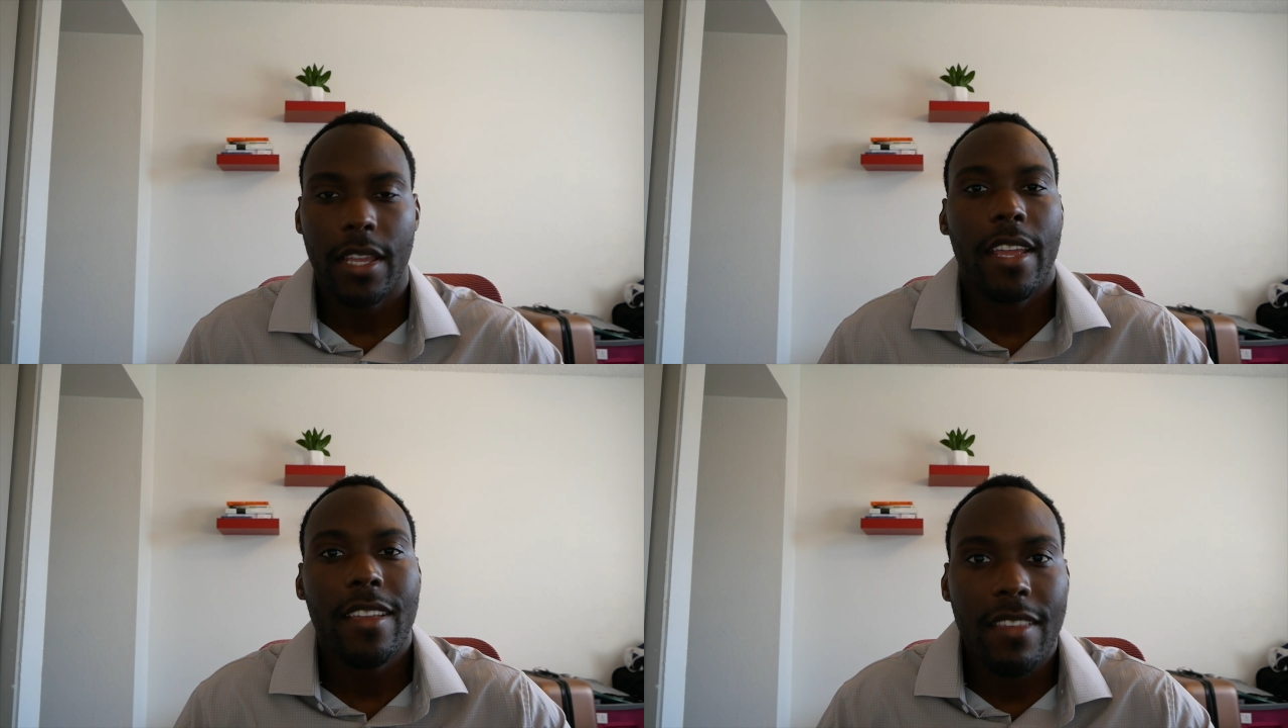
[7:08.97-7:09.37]

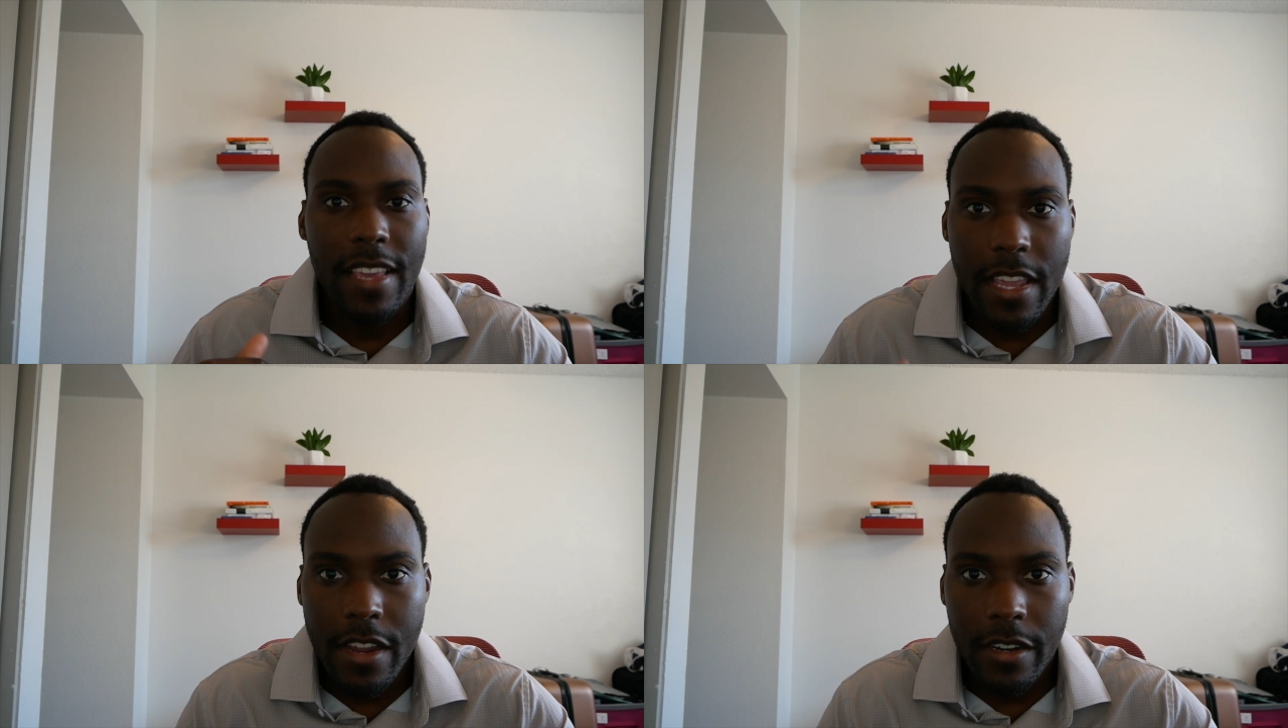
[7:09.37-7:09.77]

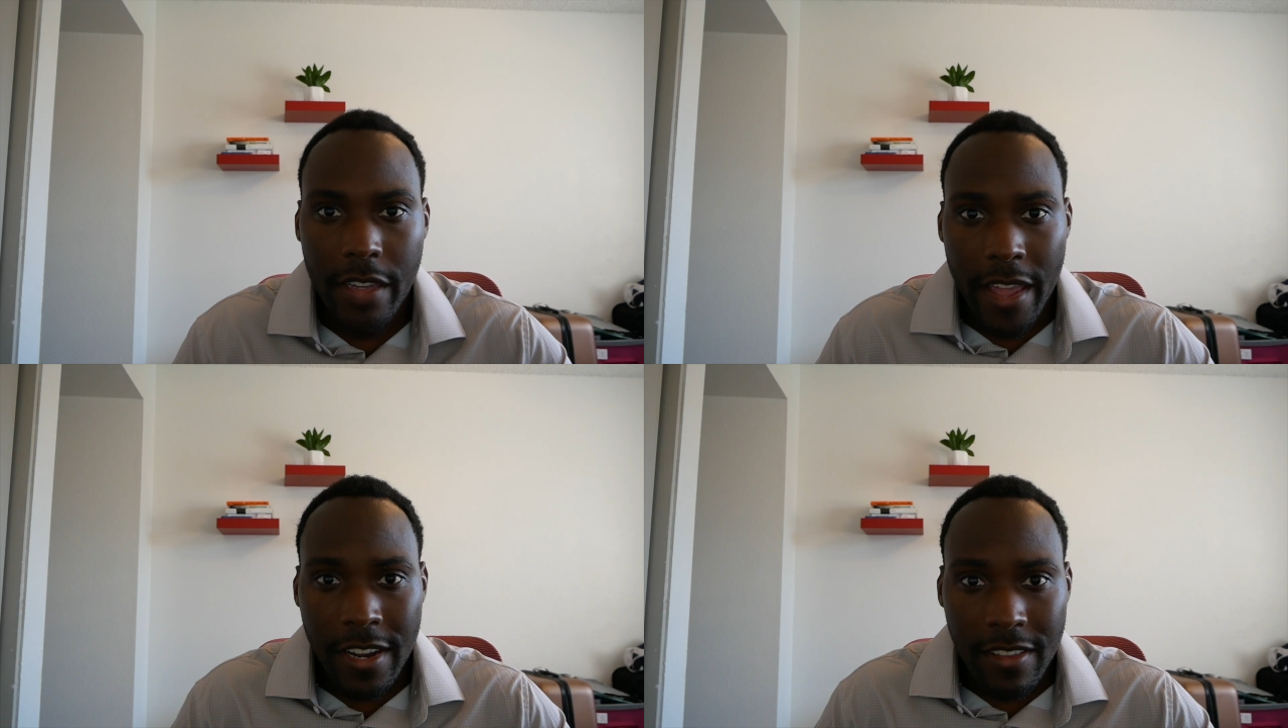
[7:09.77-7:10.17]
It's
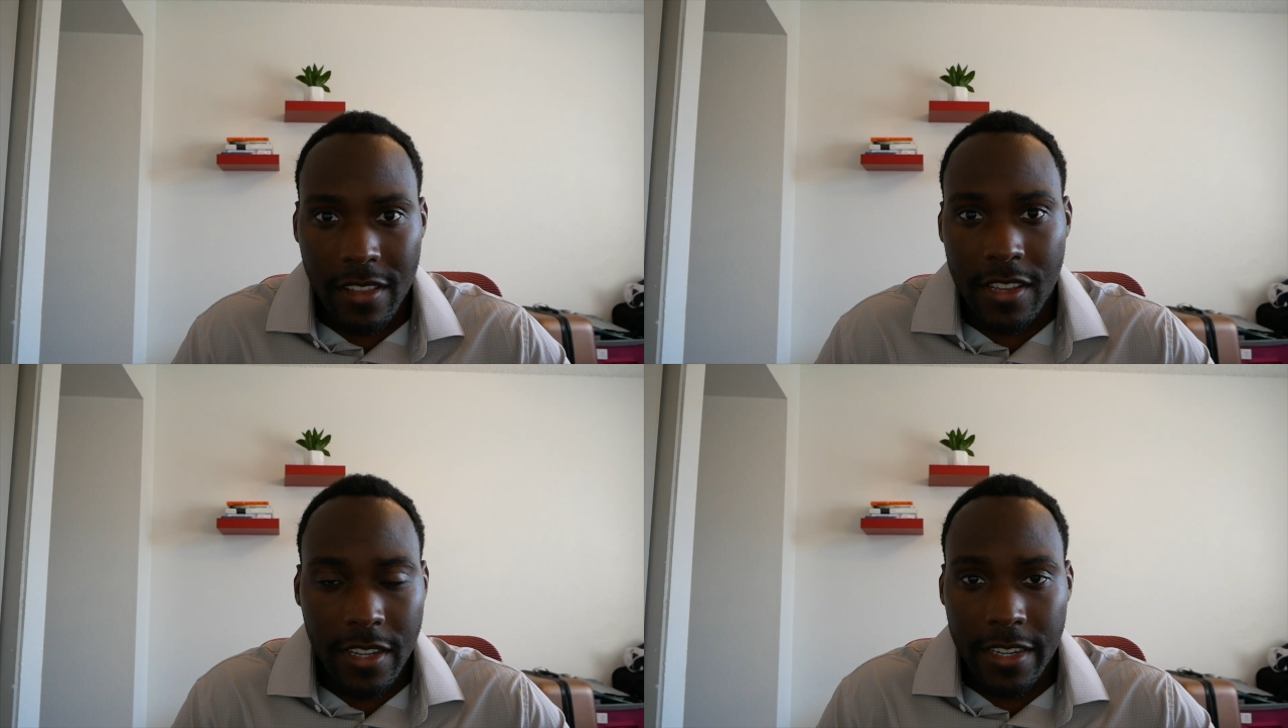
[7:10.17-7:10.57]
here and its
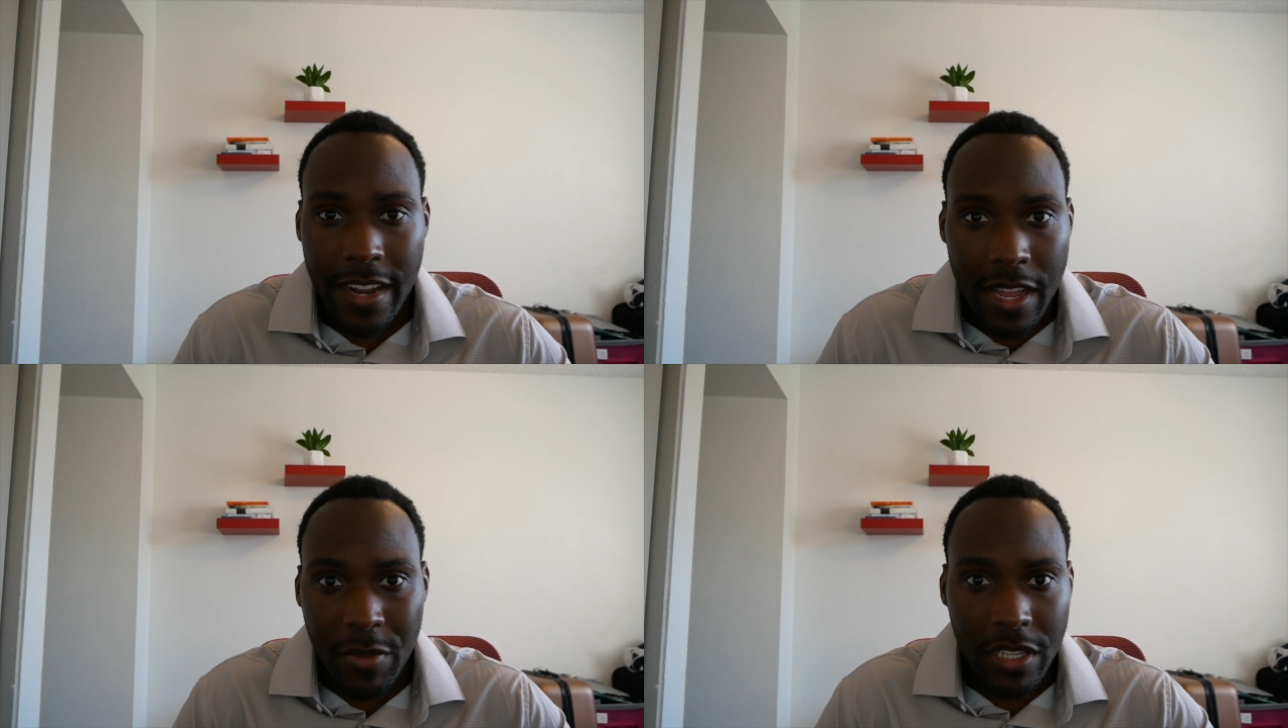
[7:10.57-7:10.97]

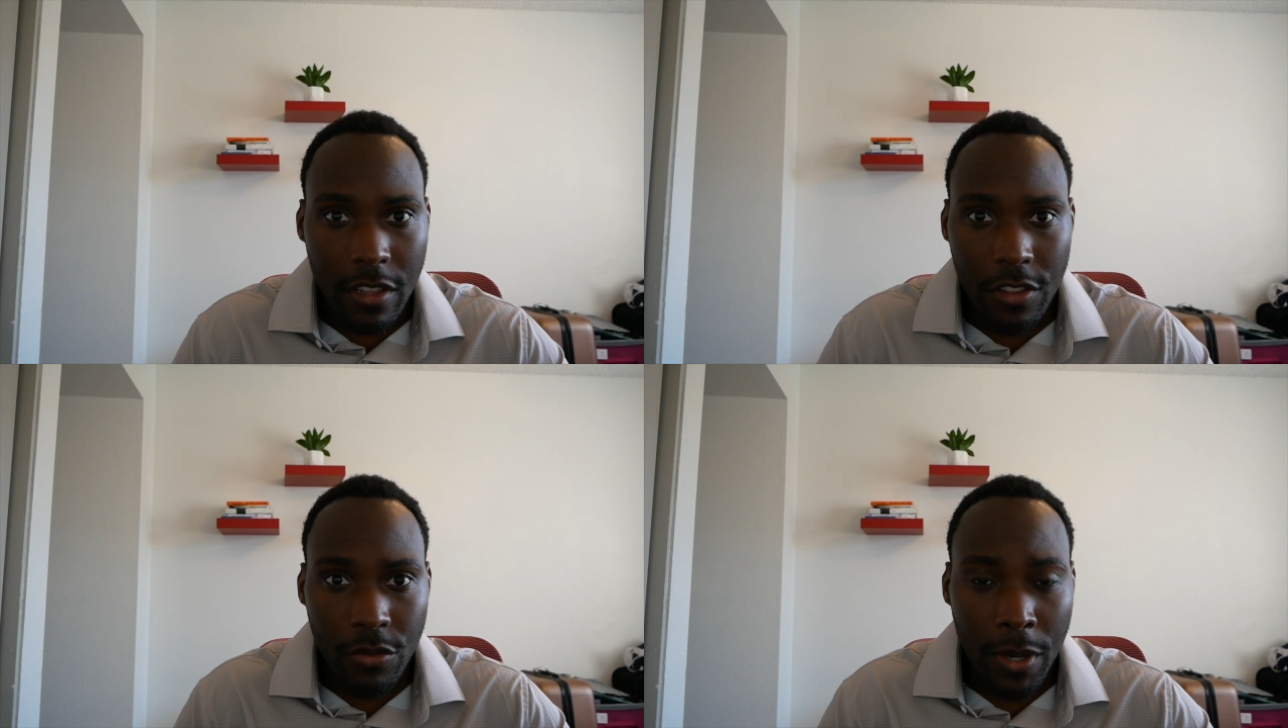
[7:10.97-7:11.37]
economic
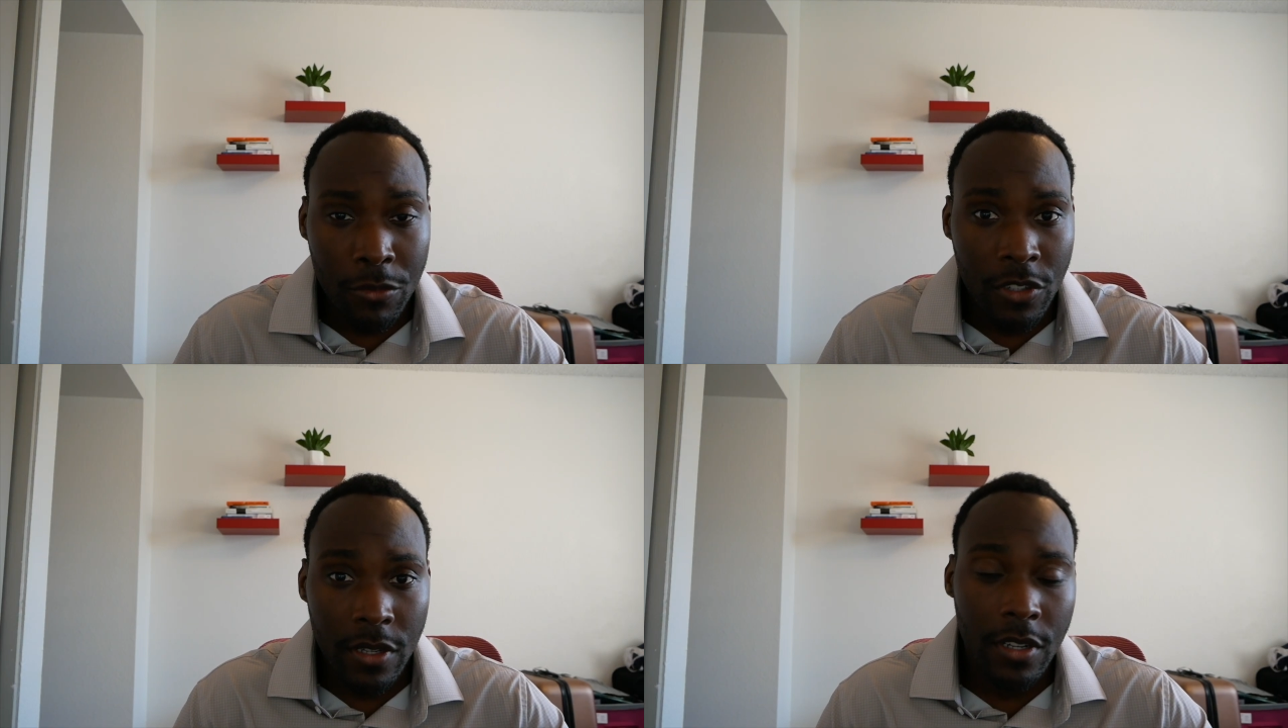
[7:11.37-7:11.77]

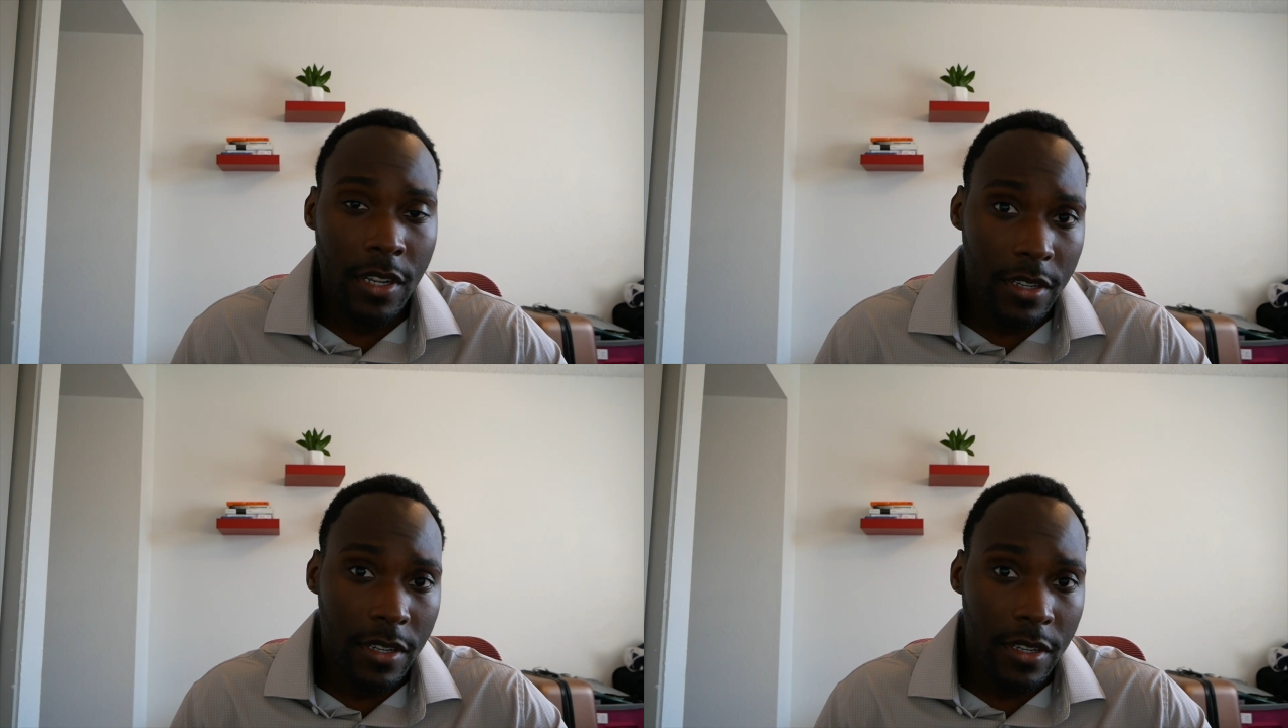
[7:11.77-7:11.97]
disruption